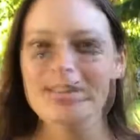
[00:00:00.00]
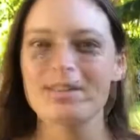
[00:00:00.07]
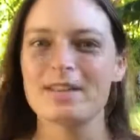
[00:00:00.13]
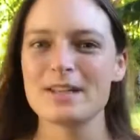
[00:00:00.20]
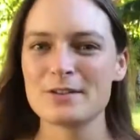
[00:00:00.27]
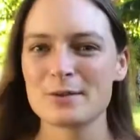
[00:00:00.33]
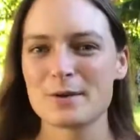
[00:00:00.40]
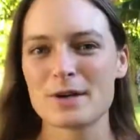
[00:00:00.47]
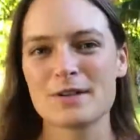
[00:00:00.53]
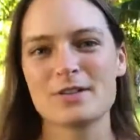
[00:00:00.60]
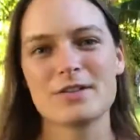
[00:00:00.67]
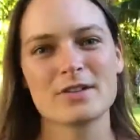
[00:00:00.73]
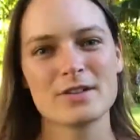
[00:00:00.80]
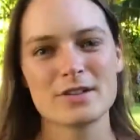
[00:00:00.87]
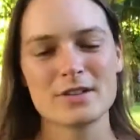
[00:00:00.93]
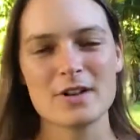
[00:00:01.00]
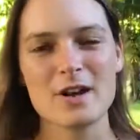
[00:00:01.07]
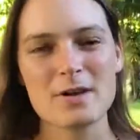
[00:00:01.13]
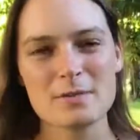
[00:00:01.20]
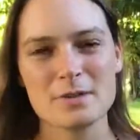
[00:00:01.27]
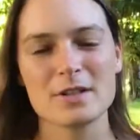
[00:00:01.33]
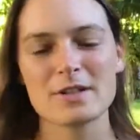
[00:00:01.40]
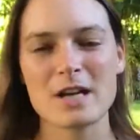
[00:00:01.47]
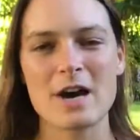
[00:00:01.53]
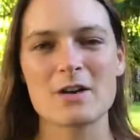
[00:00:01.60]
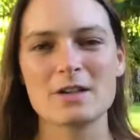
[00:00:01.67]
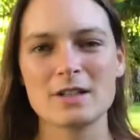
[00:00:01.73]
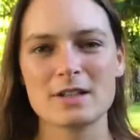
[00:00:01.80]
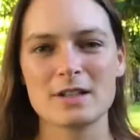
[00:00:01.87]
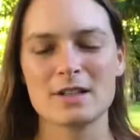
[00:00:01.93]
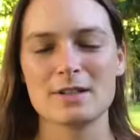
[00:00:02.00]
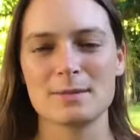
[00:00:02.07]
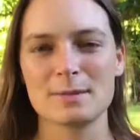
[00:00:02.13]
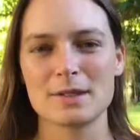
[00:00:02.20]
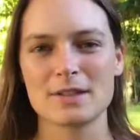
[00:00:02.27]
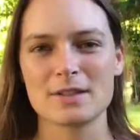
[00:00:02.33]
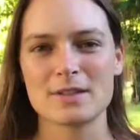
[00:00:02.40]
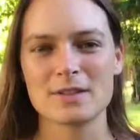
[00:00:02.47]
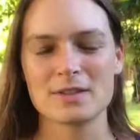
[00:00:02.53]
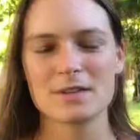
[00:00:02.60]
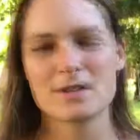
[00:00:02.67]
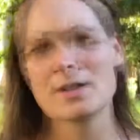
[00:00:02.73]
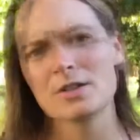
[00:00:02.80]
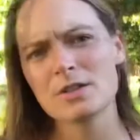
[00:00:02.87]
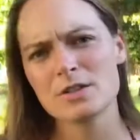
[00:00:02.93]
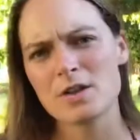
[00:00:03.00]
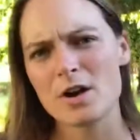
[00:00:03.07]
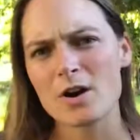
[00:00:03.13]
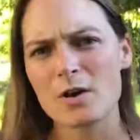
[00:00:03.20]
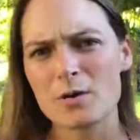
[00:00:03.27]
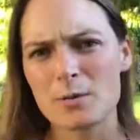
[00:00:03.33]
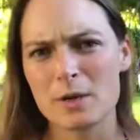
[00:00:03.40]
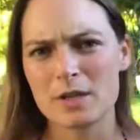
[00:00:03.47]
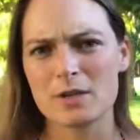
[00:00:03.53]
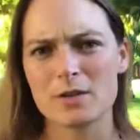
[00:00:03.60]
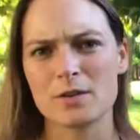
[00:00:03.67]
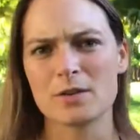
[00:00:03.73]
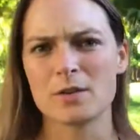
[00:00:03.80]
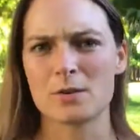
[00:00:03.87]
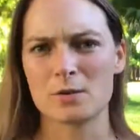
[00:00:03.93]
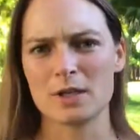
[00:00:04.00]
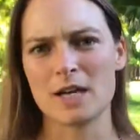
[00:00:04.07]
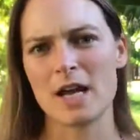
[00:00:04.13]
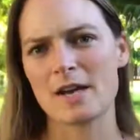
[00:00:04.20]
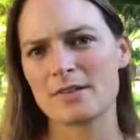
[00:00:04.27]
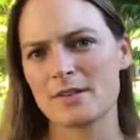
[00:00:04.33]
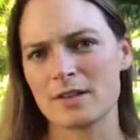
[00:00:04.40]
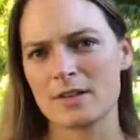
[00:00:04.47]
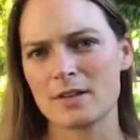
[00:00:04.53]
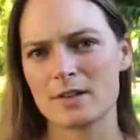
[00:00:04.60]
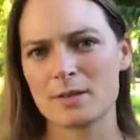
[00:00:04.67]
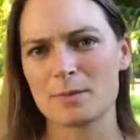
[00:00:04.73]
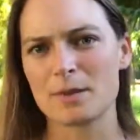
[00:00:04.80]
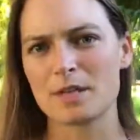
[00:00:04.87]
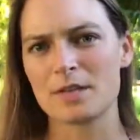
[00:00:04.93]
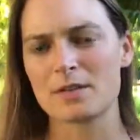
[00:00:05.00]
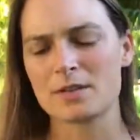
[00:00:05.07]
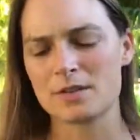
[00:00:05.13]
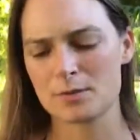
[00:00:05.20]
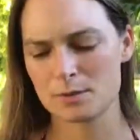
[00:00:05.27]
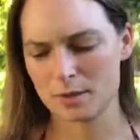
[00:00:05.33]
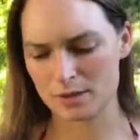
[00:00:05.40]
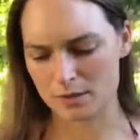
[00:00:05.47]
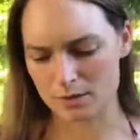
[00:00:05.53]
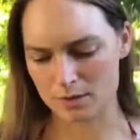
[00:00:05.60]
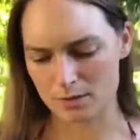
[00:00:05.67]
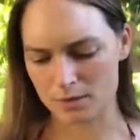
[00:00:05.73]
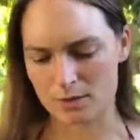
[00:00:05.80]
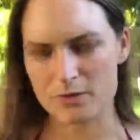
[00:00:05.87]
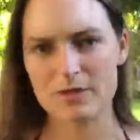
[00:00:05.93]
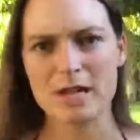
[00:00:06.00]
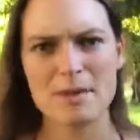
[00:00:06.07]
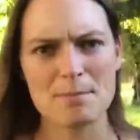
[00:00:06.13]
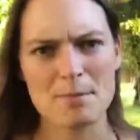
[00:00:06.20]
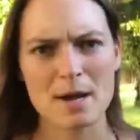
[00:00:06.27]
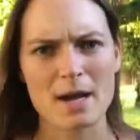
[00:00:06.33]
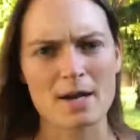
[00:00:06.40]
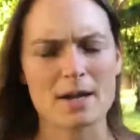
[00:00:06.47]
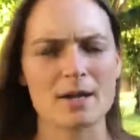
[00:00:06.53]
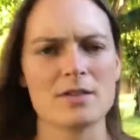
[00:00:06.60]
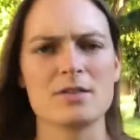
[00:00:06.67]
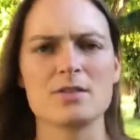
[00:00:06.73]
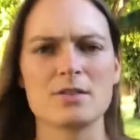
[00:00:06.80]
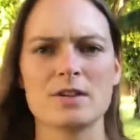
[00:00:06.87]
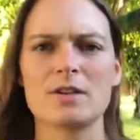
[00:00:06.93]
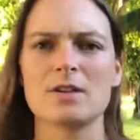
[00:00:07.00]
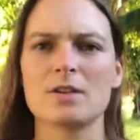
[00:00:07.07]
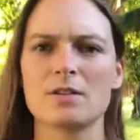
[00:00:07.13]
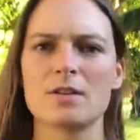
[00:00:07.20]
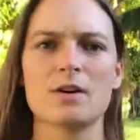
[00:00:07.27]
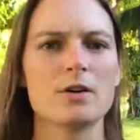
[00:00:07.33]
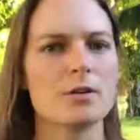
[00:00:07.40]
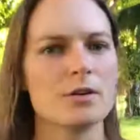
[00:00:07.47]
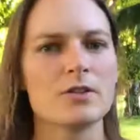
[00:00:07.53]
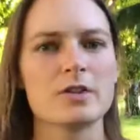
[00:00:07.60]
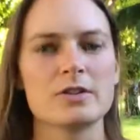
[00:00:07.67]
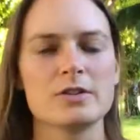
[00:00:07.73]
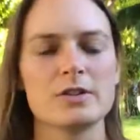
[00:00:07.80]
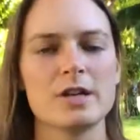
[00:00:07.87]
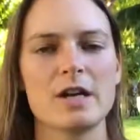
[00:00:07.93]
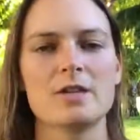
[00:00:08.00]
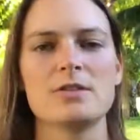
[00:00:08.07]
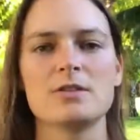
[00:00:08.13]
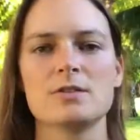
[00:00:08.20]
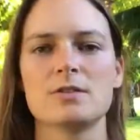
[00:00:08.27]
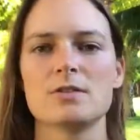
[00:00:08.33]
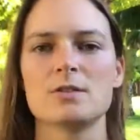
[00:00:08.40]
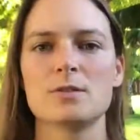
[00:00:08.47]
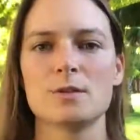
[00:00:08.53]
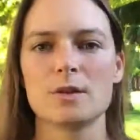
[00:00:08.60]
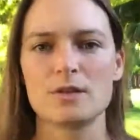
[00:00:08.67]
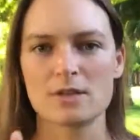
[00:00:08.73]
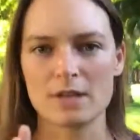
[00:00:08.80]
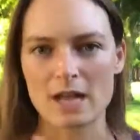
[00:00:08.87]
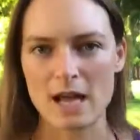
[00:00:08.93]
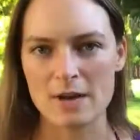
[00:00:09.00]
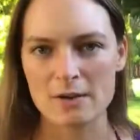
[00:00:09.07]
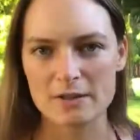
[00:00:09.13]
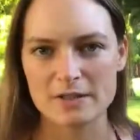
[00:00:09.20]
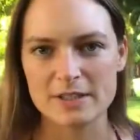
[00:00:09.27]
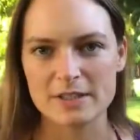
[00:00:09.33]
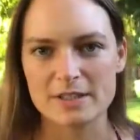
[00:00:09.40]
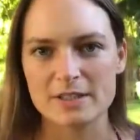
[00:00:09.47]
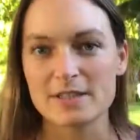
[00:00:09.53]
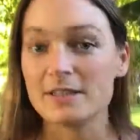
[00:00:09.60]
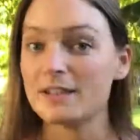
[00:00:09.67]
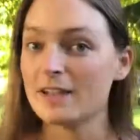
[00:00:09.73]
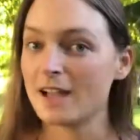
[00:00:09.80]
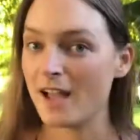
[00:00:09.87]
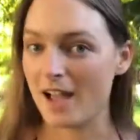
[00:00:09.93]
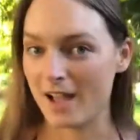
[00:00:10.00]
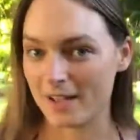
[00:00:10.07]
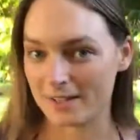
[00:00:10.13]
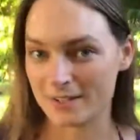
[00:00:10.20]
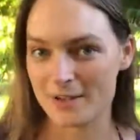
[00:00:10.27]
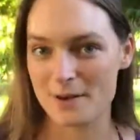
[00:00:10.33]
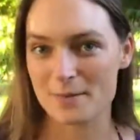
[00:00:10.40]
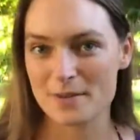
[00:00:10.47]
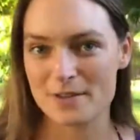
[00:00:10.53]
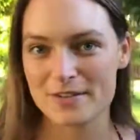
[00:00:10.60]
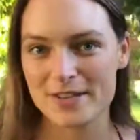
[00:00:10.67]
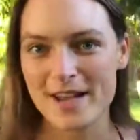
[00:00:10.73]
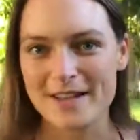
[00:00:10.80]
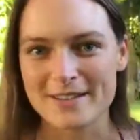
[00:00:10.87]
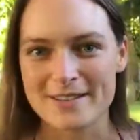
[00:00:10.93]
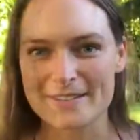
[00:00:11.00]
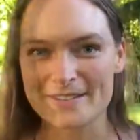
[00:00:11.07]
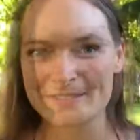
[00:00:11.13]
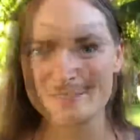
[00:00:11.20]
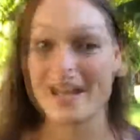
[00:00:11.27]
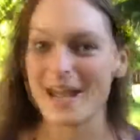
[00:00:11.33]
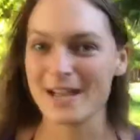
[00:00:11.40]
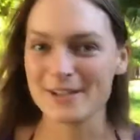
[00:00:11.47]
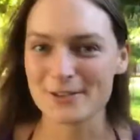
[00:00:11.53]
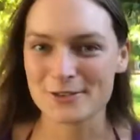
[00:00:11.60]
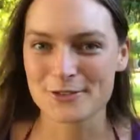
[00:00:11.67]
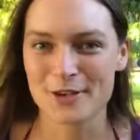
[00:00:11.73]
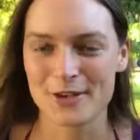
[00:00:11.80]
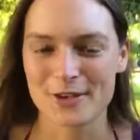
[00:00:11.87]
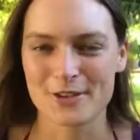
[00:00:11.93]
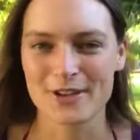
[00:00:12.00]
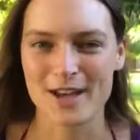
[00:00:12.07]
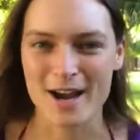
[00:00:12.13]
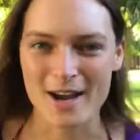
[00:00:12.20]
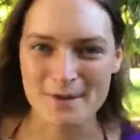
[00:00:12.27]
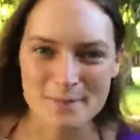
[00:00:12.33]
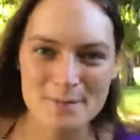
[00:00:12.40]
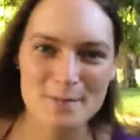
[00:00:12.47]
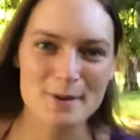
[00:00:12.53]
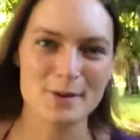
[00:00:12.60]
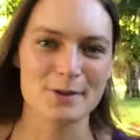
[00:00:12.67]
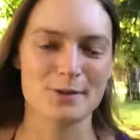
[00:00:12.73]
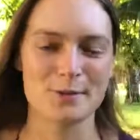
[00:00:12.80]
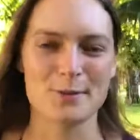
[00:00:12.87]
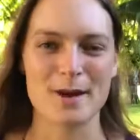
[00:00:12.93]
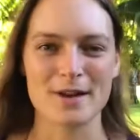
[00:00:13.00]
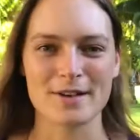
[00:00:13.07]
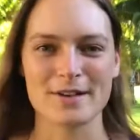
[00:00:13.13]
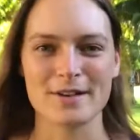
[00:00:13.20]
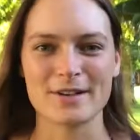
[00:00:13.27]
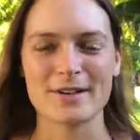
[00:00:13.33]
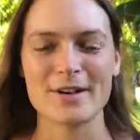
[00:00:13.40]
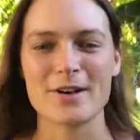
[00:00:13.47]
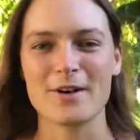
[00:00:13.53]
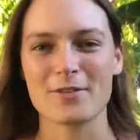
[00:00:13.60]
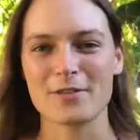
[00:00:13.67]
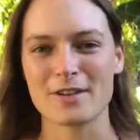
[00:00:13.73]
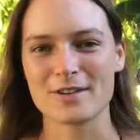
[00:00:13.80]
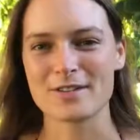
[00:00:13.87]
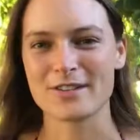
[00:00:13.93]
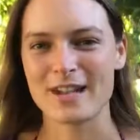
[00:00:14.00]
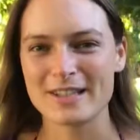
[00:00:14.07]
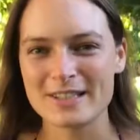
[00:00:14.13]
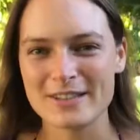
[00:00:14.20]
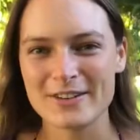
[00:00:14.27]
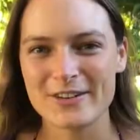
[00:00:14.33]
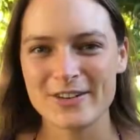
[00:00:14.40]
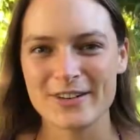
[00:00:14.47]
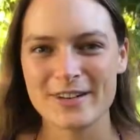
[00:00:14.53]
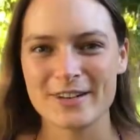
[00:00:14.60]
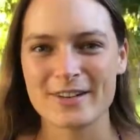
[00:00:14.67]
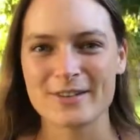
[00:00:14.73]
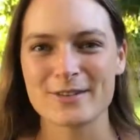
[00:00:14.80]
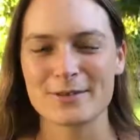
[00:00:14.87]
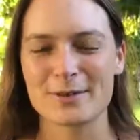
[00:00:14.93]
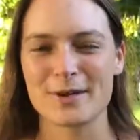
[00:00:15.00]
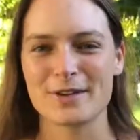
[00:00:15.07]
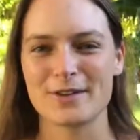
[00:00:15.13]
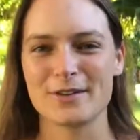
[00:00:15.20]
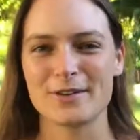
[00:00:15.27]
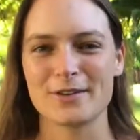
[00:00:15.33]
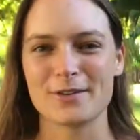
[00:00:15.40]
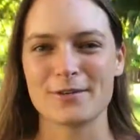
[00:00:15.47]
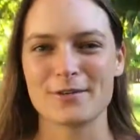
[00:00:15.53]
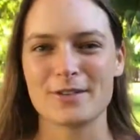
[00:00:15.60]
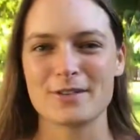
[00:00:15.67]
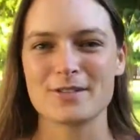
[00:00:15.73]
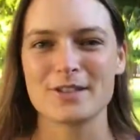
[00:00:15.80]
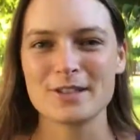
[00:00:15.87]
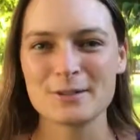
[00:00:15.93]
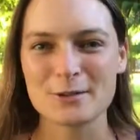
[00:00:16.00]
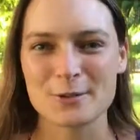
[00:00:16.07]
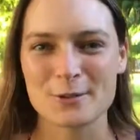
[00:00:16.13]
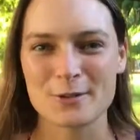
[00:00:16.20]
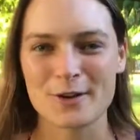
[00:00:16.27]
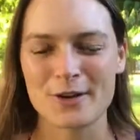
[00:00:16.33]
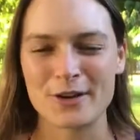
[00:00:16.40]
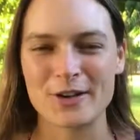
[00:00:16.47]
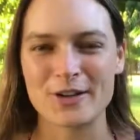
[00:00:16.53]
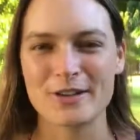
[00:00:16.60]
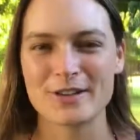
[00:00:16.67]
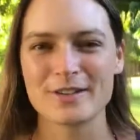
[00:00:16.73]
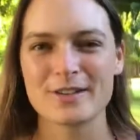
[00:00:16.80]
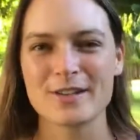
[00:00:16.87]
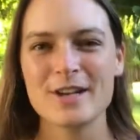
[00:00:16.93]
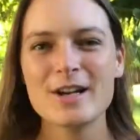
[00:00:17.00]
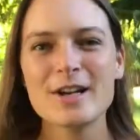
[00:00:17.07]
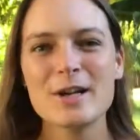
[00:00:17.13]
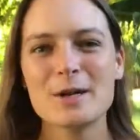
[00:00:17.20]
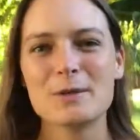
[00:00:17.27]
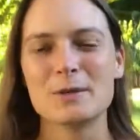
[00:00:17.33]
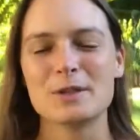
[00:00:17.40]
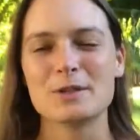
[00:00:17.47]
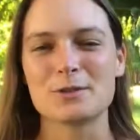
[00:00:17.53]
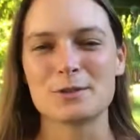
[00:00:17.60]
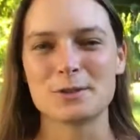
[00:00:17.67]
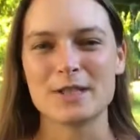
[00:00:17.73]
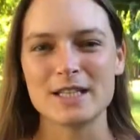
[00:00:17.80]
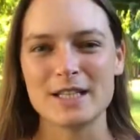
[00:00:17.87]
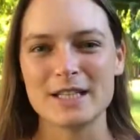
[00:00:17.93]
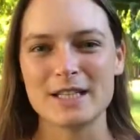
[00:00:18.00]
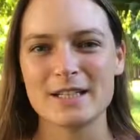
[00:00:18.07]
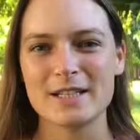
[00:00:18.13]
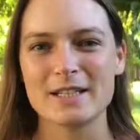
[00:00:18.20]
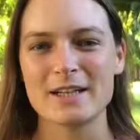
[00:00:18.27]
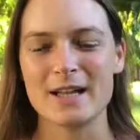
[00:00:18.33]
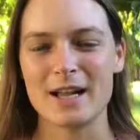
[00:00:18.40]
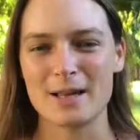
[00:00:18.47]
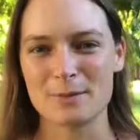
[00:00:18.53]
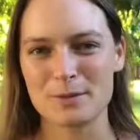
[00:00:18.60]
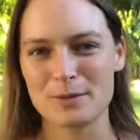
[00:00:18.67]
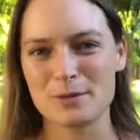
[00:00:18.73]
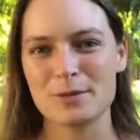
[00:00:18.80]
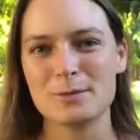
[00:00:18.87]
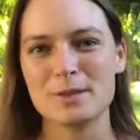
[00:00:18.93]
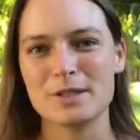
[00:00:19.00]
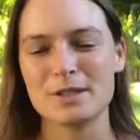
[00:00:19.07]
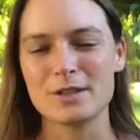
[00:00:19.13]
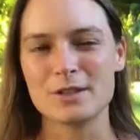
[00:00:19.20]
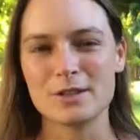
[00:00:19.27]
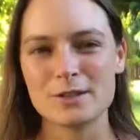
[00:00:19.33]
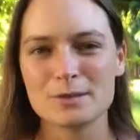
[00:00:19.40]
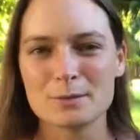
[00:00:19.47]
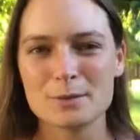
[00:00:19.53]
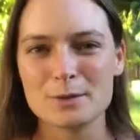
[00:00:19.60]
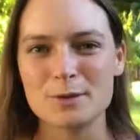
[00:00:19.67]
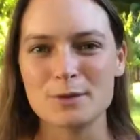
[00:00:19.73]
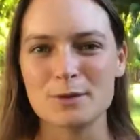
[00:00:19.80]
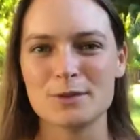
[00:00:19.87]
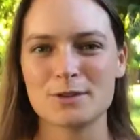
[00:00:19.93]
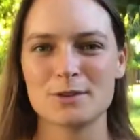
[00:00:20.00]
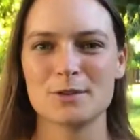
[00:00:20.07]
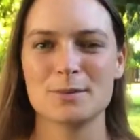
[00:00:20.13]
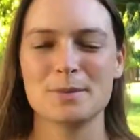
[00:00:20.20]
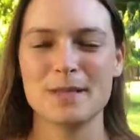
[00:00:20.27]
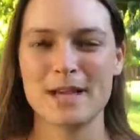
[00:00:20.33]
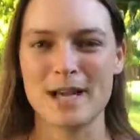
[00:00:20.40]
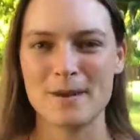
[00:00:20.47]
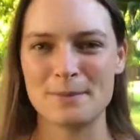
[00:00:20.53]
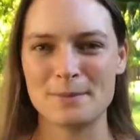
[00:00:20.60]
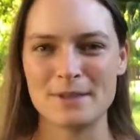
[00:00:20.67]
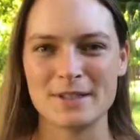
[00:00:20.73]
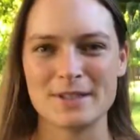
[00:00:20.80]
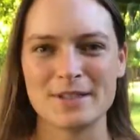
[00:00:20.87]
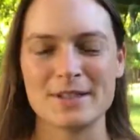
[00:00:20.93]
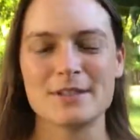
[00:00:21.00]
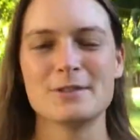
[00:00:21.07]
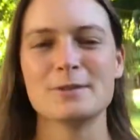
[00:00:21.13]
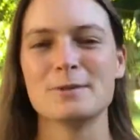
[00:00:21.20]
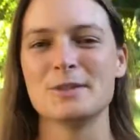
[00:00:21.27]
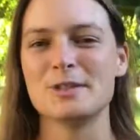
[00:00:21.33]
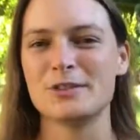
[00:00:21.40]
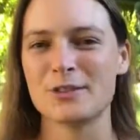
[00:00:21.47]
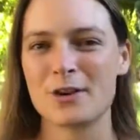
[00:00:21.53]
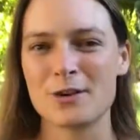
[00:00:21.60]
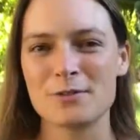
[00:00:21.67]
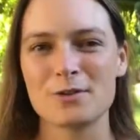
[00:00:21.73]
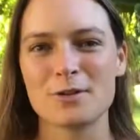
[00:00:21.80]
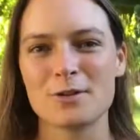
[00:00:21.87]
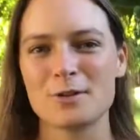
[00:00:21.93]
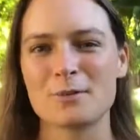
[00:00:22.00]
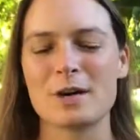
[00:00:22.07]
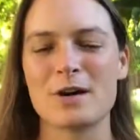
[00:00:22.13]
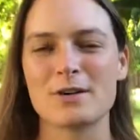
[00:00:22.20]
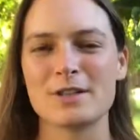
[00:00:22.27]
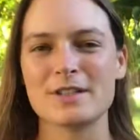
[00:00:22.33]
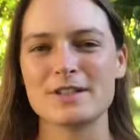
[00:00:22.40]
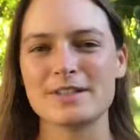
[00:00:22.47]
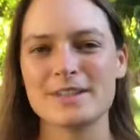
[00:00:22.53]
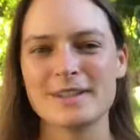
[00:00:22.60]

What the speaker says: These ones calm you down a little bit, you know, when you relax a little bit, when you step back and see the whole situation with clarity and common sense. And of course, lime is one of the sunny oils, one of the citrus oils, which really help you to be in a good mood, to be happy, to be joyful about it.